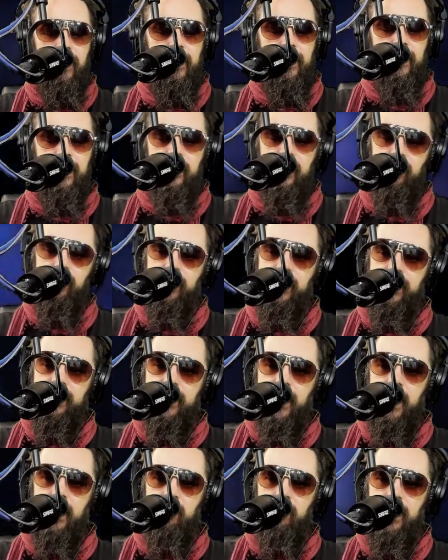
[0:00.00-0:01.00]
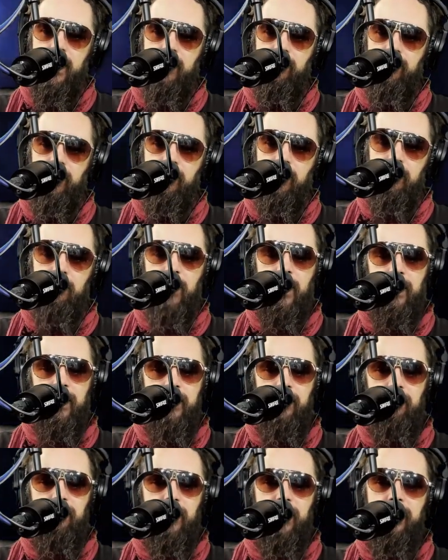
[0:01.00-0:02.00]
given the time and effort, we probably
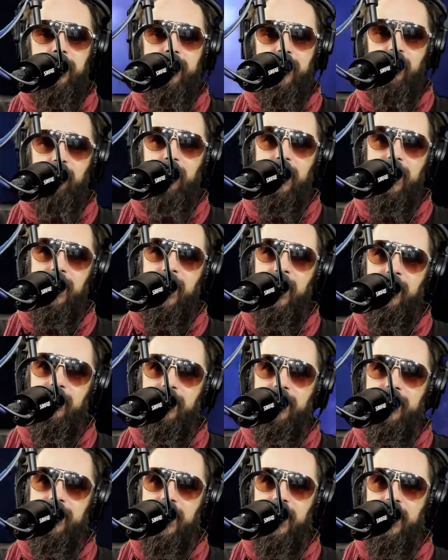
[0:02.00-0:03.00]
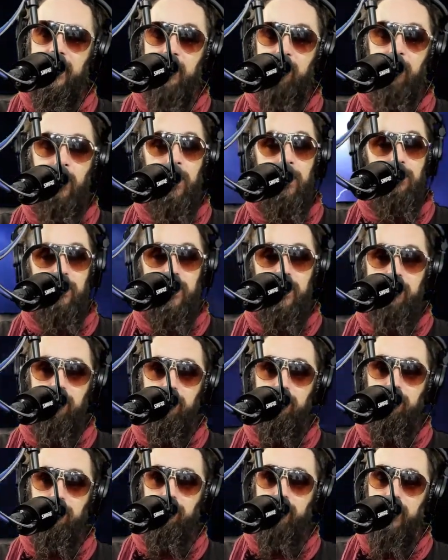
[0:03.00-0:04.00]
could have figured something out and set it up, or even just,
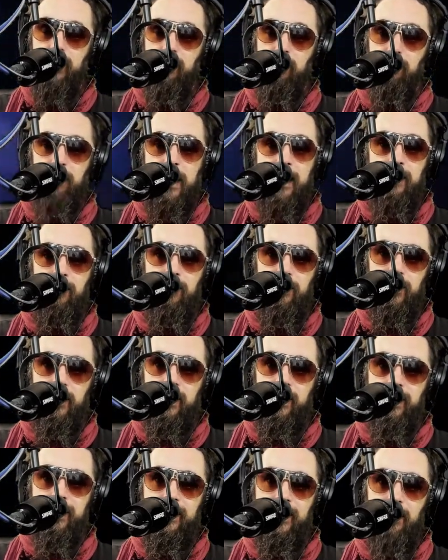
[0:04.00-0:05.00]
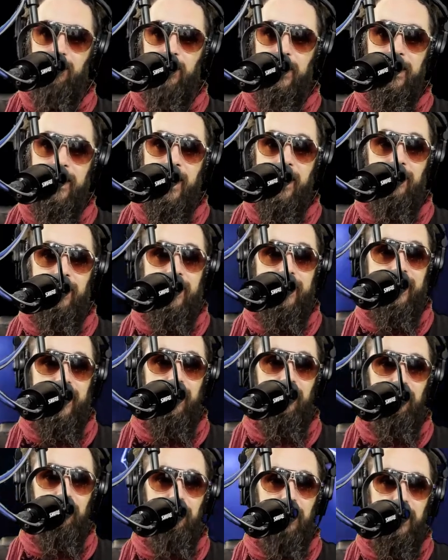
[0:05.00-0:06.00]
you know, paid for a separate account and
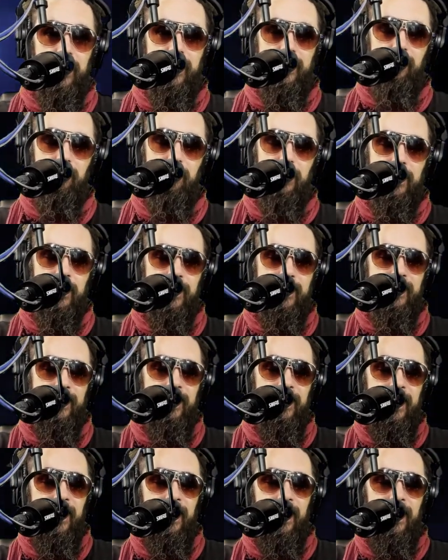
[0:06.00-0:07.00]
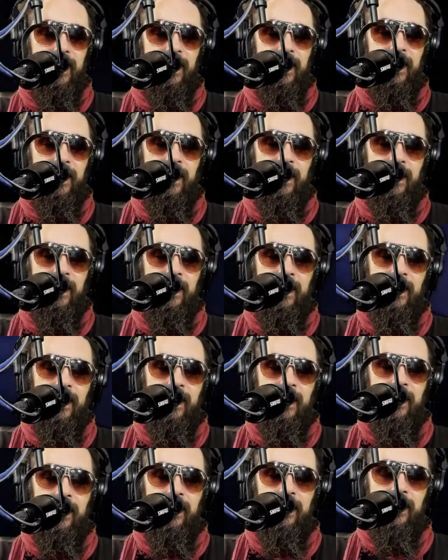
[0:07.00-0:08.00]
saved money because
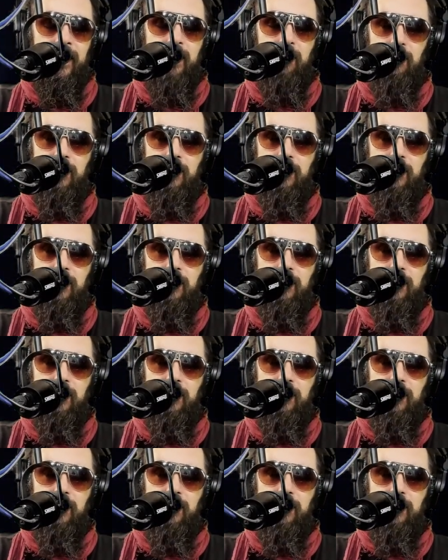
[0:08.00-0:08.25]
cable